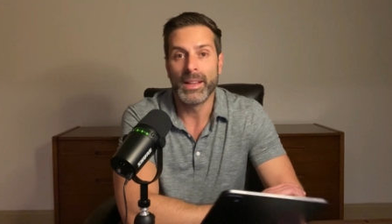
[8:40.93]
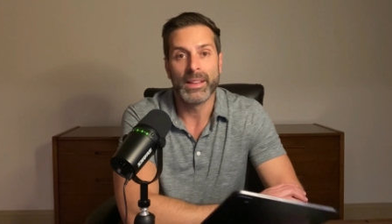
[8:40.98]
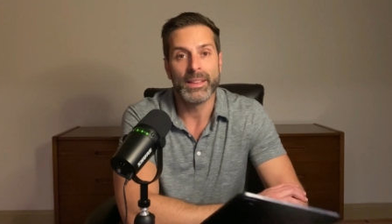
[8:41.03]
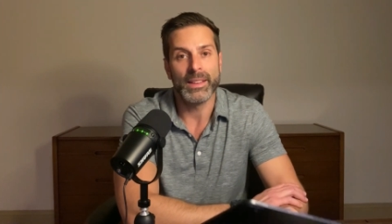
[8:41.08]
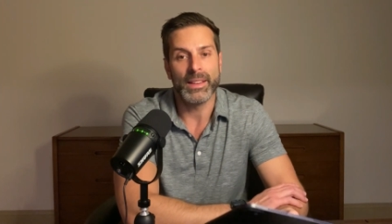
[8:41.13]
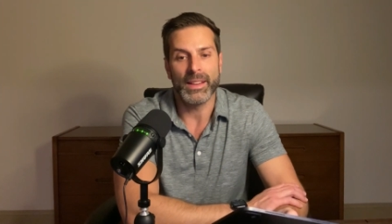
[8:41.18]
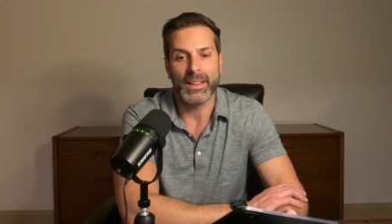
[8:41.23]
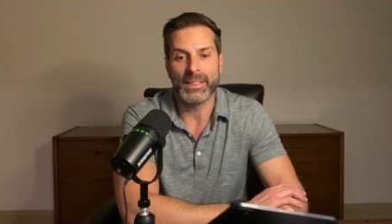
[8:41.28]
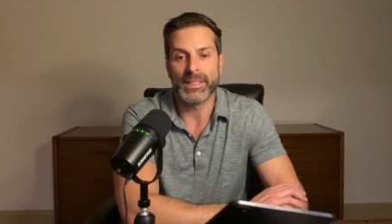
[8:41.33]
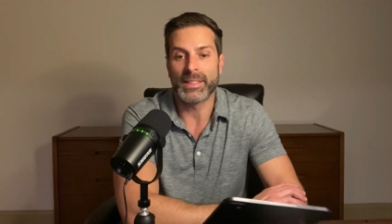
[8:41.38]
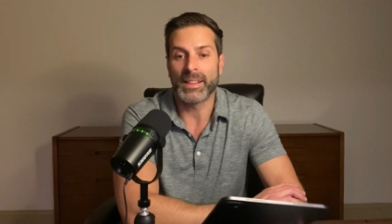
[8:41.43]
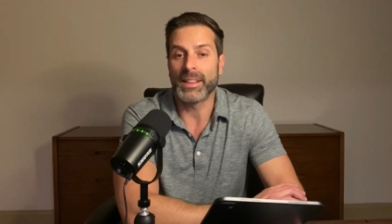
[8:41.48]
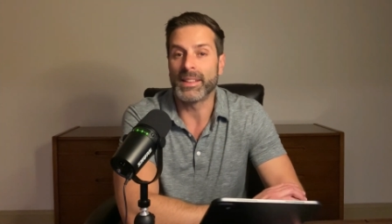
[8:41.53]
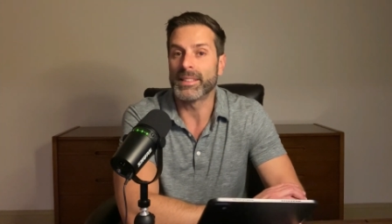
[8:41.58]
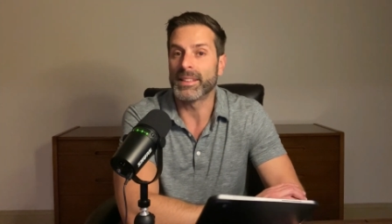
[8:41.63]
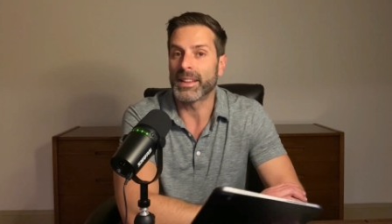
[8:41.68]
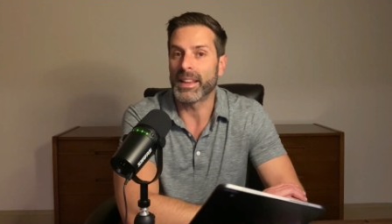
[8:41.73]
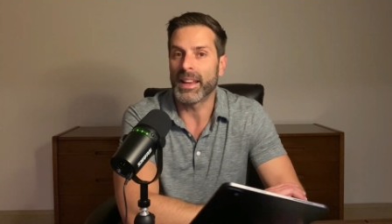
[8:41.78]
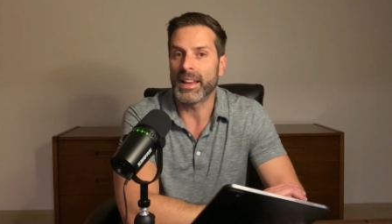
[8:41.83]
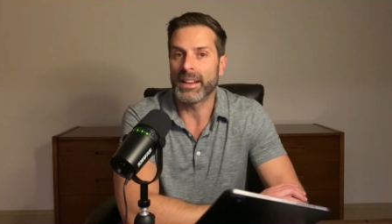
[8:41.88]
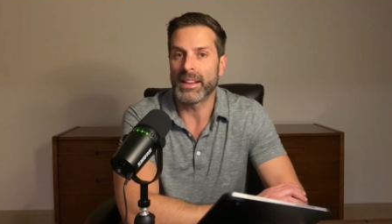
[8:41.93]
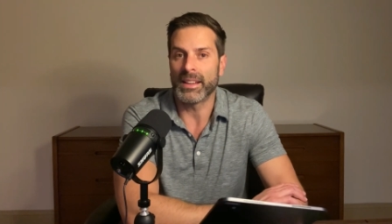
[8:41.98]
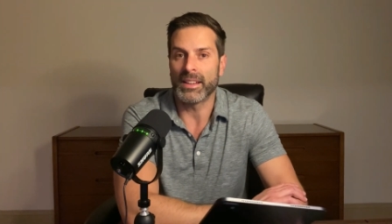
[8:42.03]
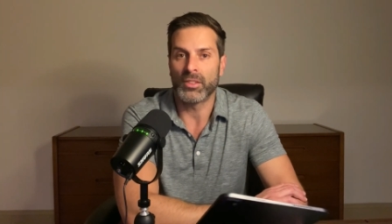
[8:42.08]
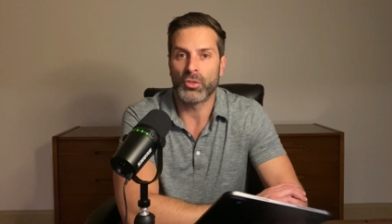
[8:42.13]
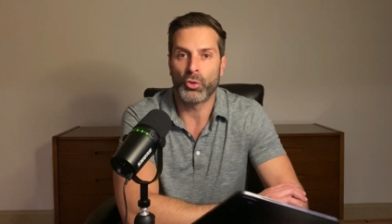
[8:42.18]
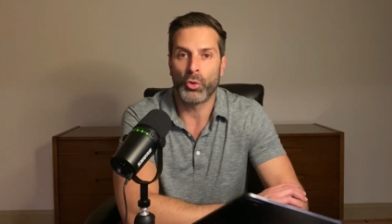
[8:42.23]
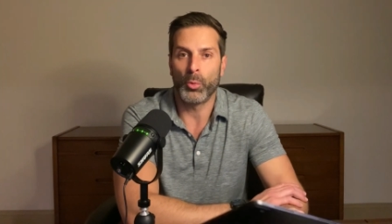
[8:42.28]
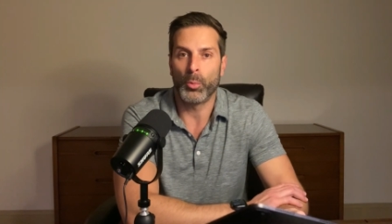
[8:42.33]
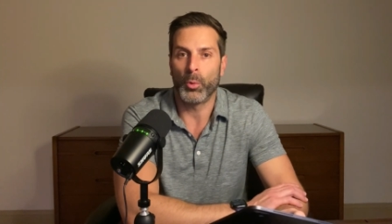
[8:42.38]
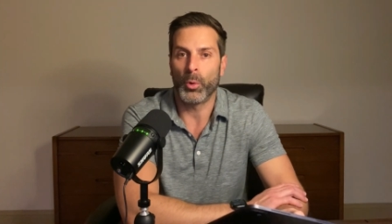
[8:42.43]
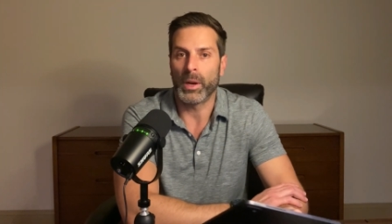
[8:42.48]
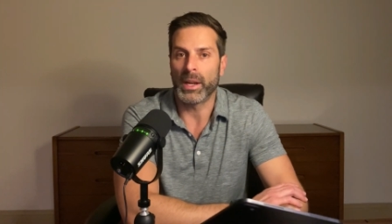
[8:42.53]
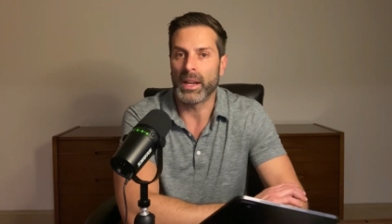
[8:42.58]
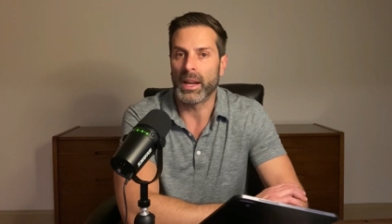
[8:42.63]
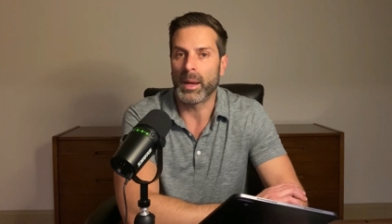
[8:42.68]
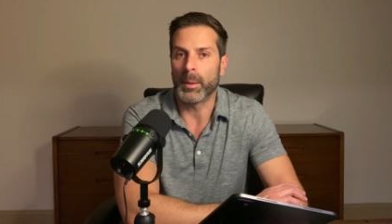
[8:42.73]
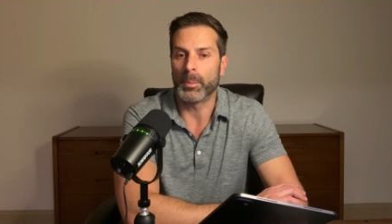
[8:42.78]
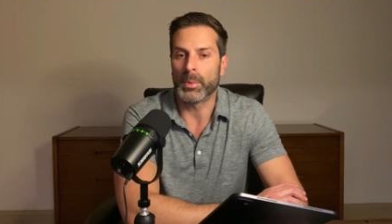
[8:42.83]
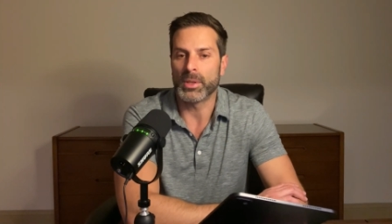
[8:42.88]
The incidence, again, is
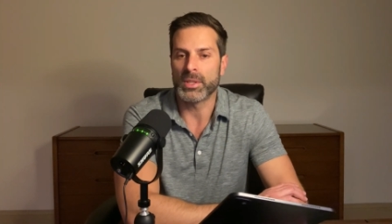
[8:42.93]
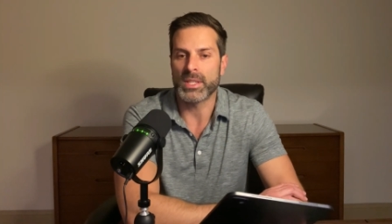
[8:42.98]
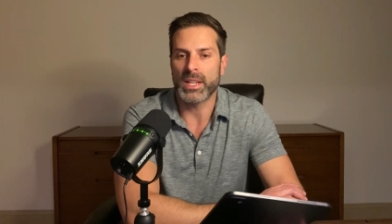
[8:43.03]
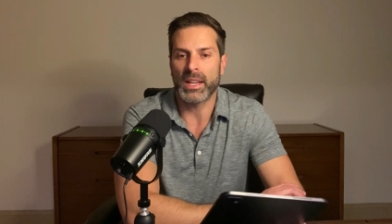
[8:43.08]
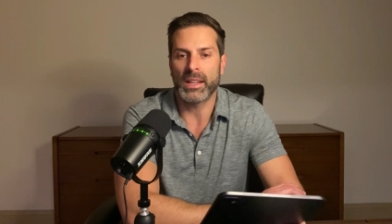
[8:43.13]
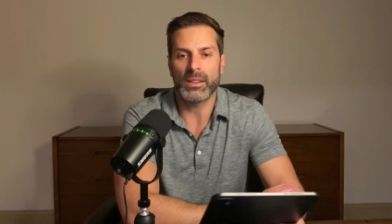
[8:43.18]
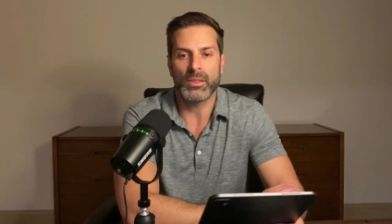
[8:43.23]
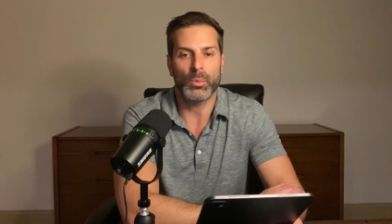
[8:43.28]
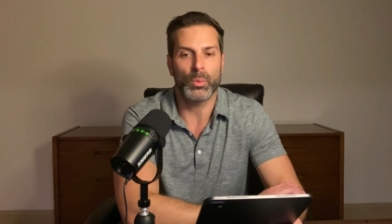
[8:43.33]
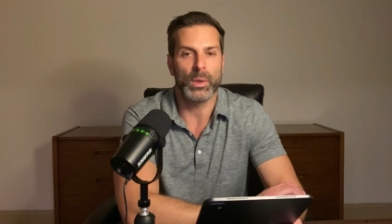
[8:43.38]
2.9%,